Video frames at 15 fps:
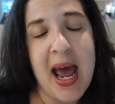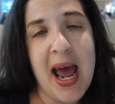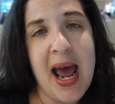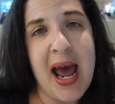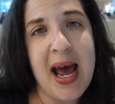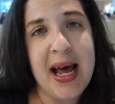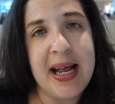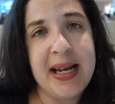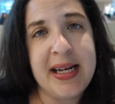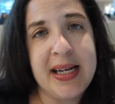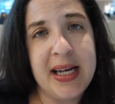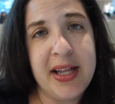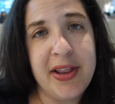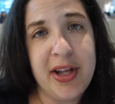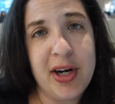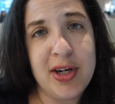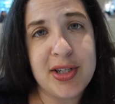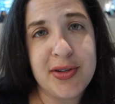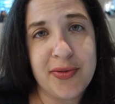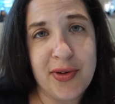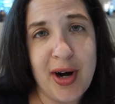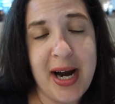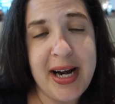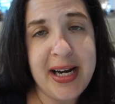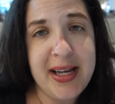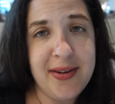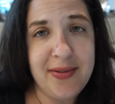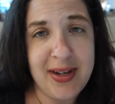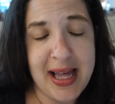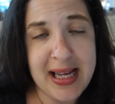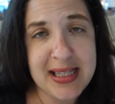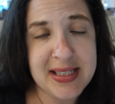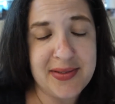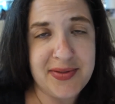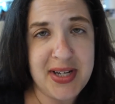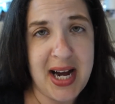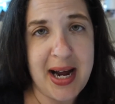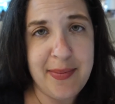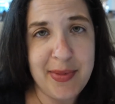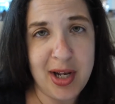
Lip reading: and there's a variety of lengths of time.